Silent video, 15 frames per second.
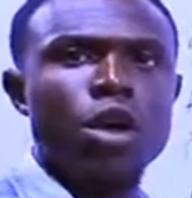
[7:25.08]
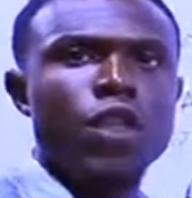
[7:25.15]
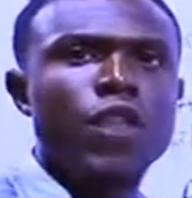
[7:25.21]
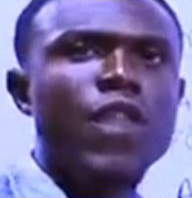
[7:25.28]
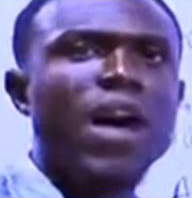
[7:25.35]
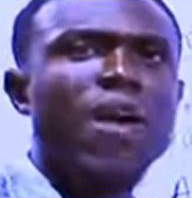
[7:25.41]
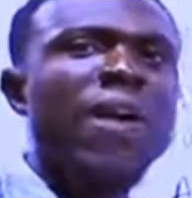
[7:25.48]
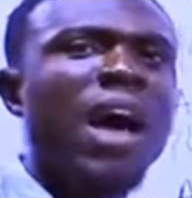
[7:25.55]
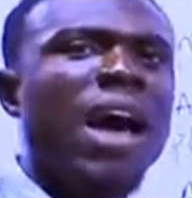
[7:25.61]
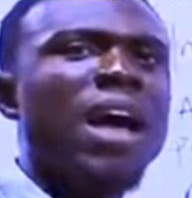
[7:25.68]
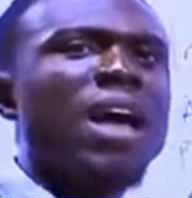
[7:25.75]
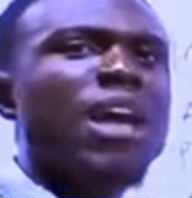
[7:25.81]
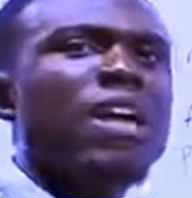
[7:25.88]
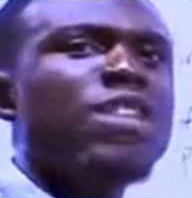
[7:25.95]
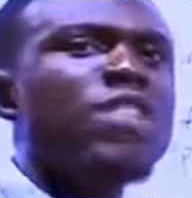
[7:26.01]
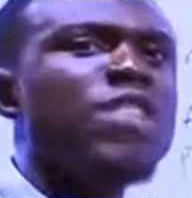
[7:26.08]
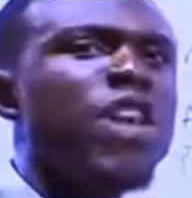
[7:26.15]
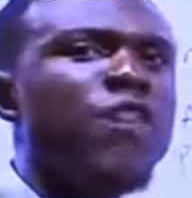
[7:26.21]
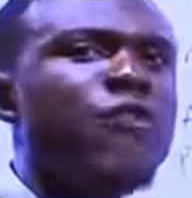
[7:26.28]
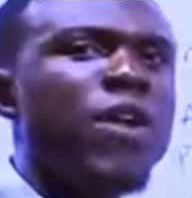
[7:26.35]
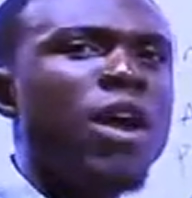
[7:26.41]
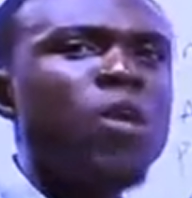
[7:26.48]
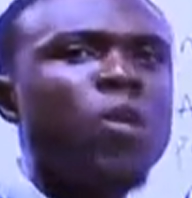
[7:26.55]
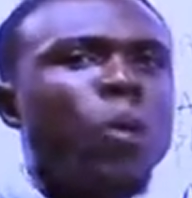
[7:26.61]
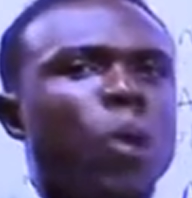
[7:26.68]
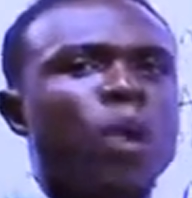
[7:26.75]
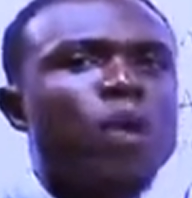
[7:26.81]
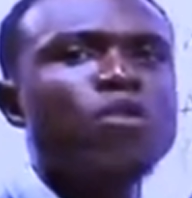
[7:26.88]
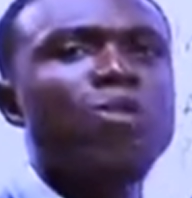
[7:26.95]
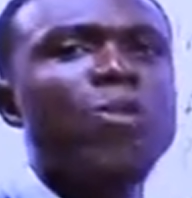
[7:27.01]
There are different
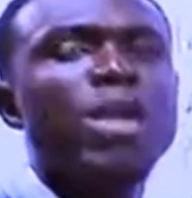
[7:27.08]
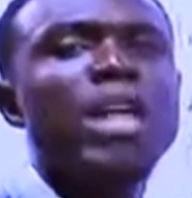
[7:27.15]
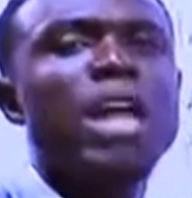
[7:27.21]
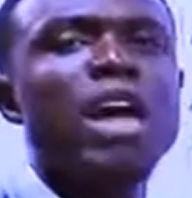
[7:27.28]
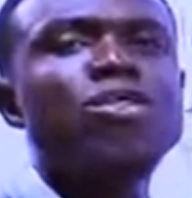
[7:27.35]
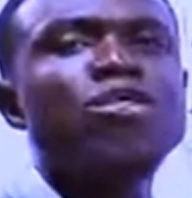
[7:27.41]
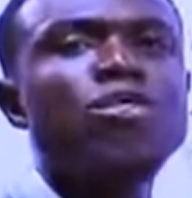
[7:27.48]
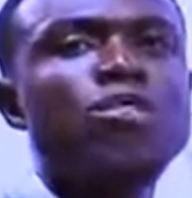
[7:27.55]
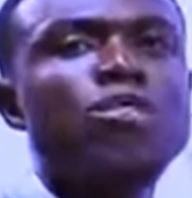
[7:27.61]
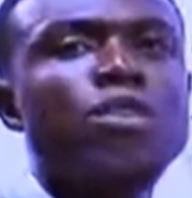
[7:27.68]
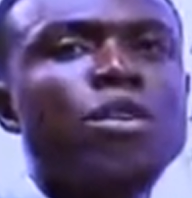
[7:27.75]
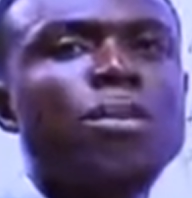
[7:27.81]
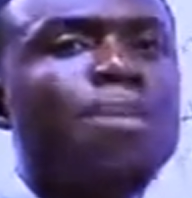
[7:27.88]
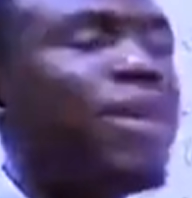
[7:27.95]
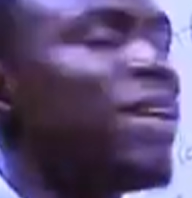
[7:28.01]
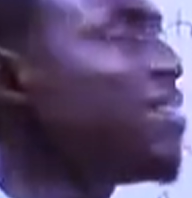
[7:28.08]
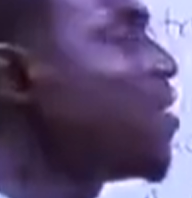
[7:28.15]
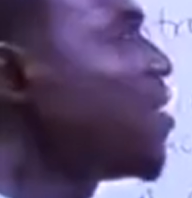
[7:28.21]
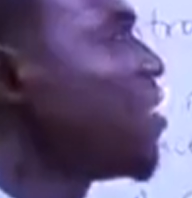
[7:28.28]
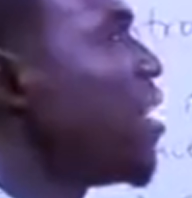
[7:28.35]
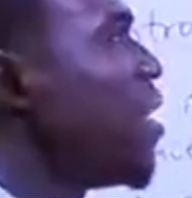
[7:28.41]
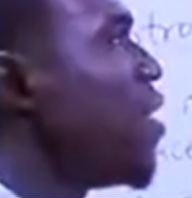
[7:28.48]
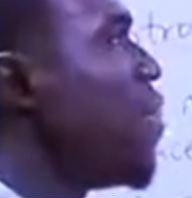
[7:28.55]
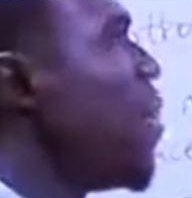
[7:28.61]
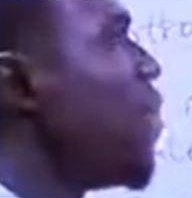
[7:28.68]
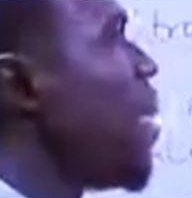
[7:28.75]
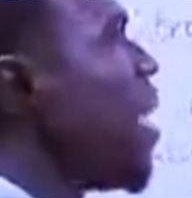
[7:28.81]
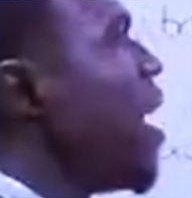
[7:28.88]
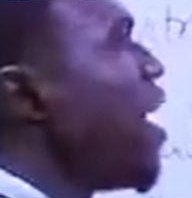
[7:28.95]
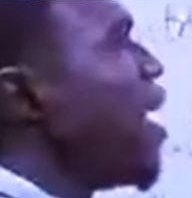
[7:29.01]
words we can use to replace noun.
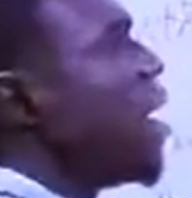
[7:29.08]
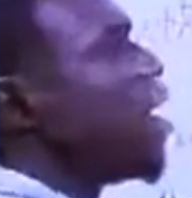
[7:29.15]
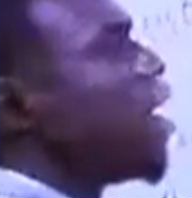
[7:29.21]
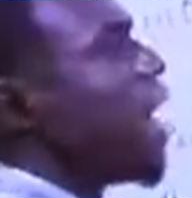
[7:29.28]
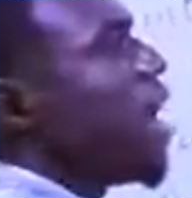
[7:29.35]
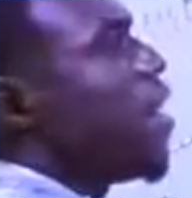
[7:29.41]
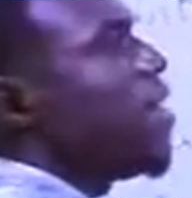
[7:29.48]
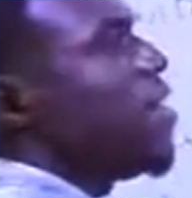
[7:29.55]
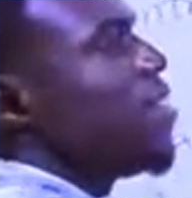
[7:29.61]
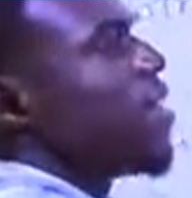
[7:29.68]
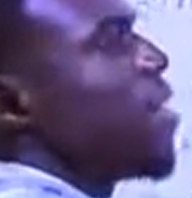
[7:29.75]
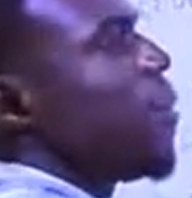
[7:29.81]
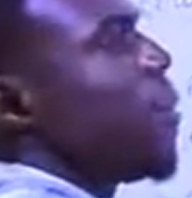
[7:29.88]
Remember, noun is a name